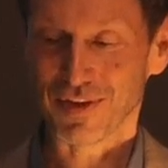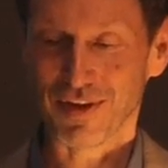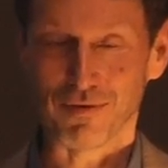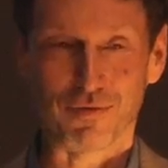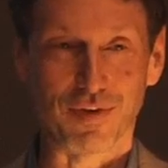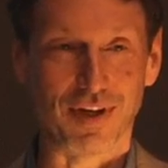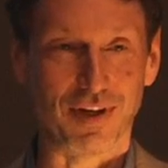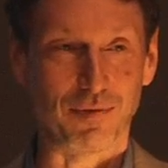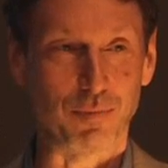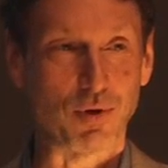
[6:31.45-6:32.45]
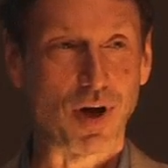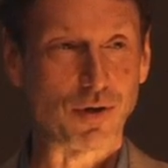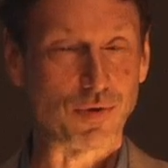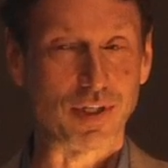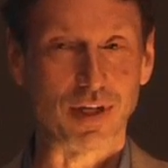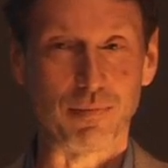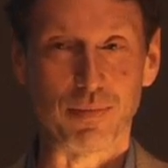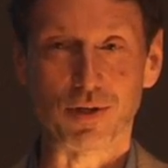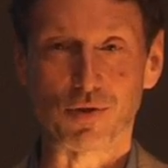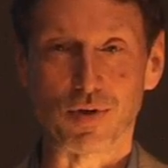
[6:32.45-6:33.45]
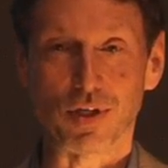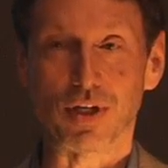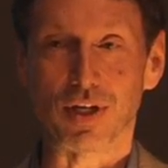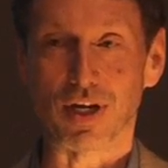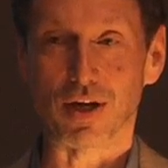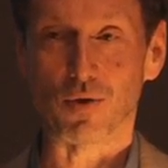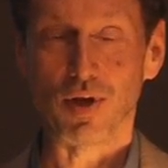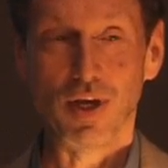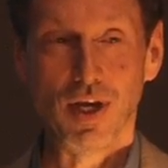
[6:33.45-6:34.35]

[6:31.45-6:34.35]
of uh, bureaucracy and administration now